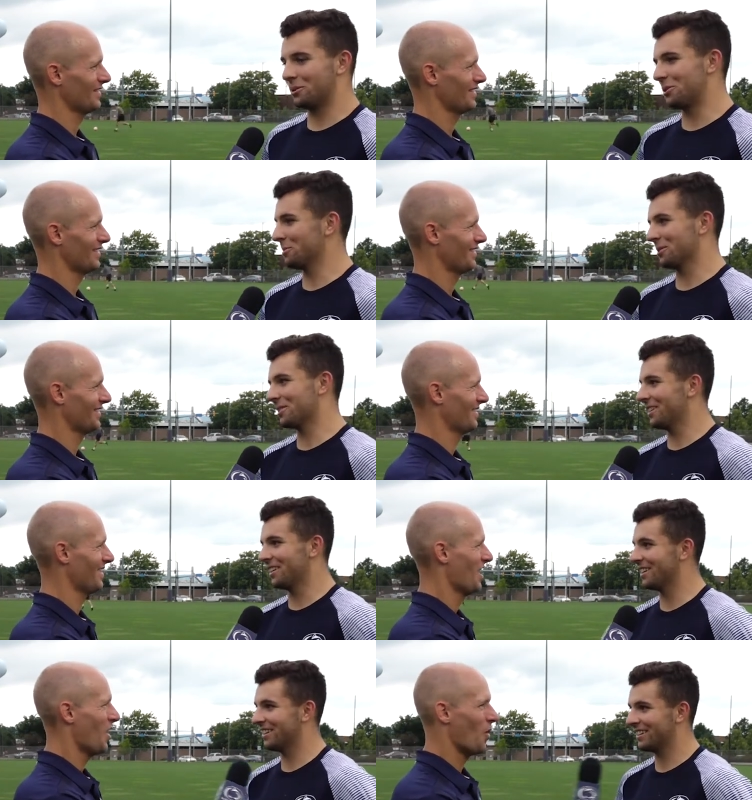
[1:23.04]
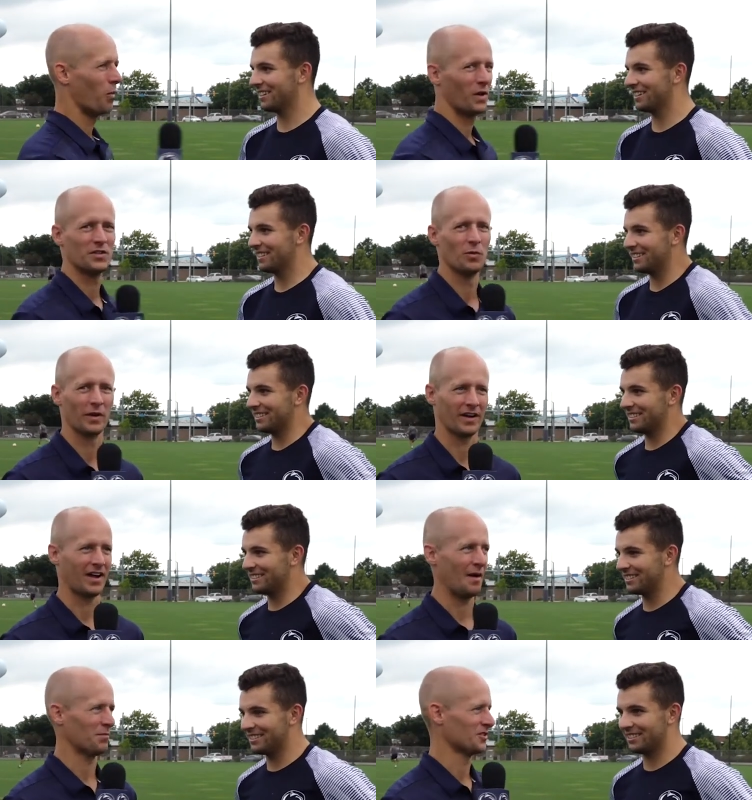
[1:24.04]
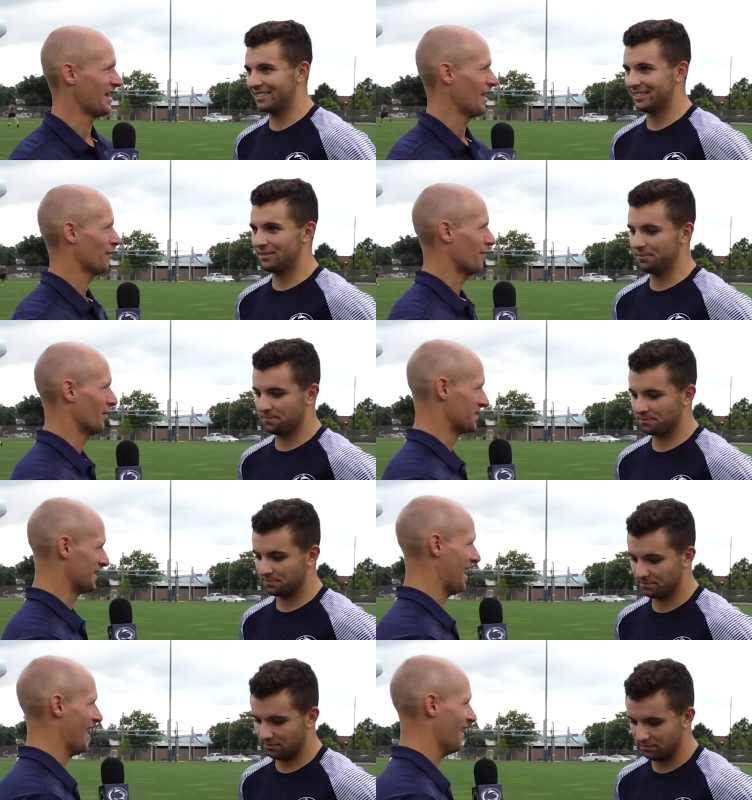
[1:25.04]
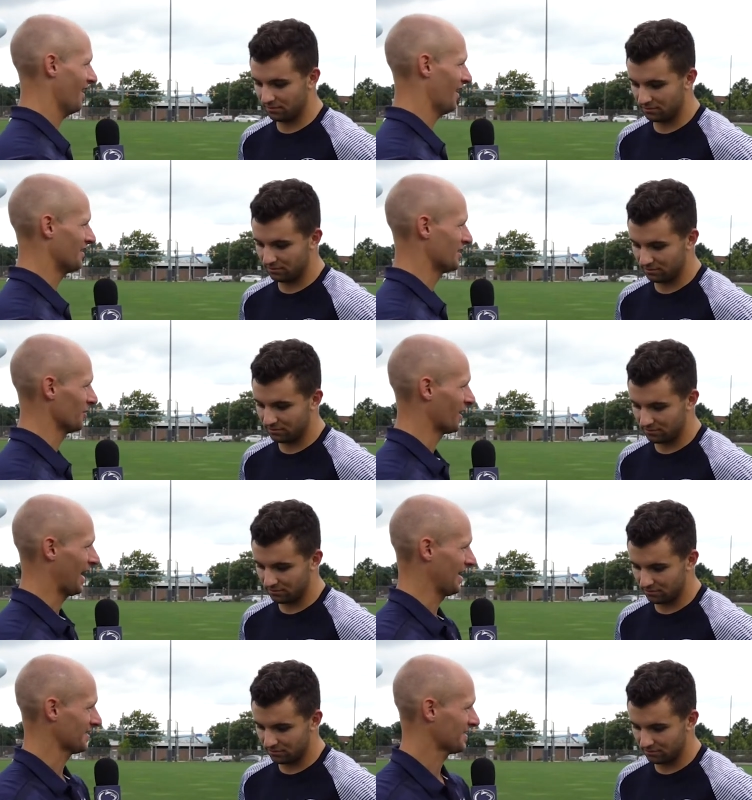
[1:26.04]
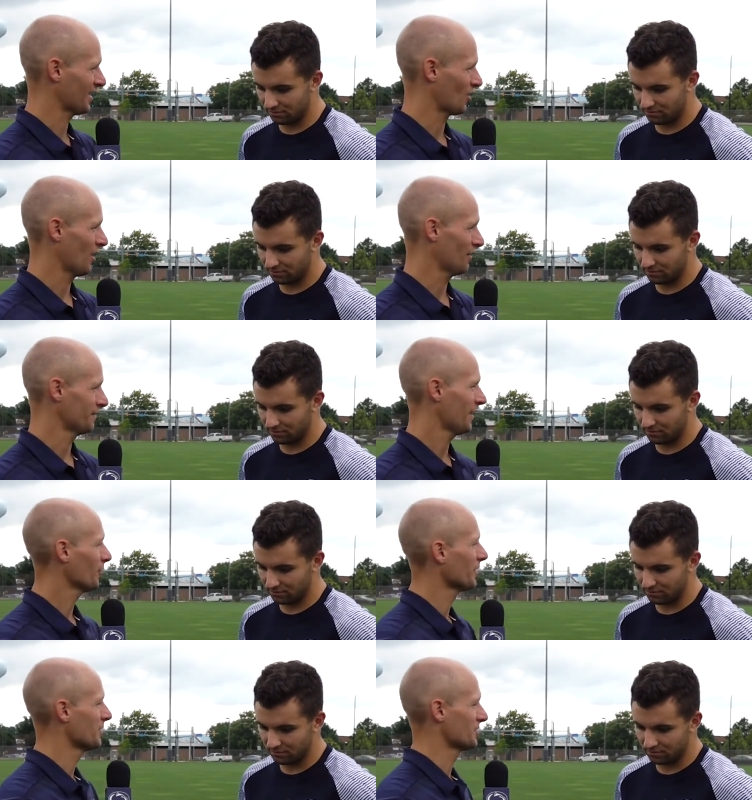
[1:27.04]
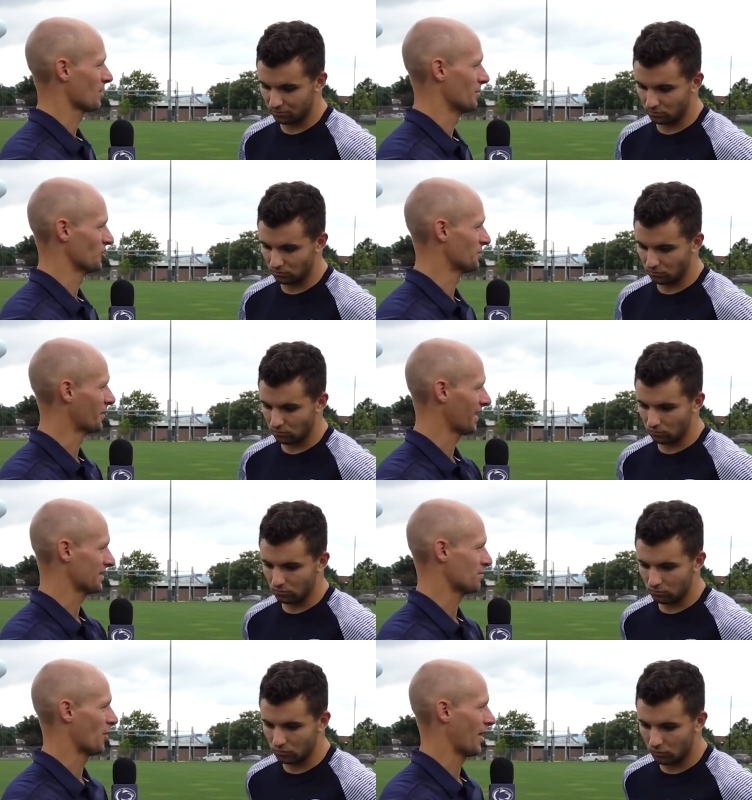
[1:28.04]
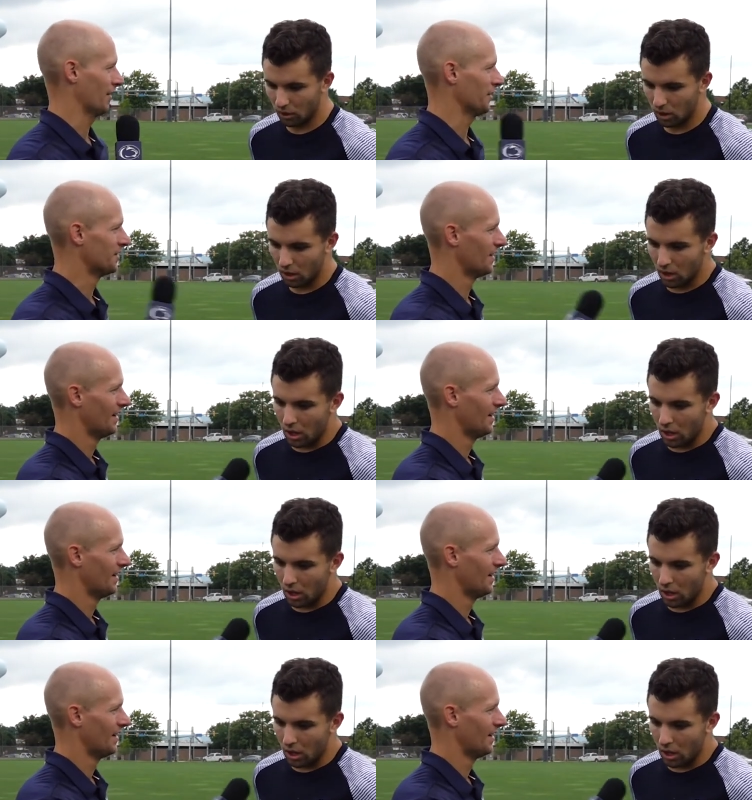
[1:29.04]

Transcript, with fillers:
Speaker 1: we're super excited.
Speaker 2: What do you want to accomplish now from today until you guys kick off, not only in the scrimmages, but against Rhode Island?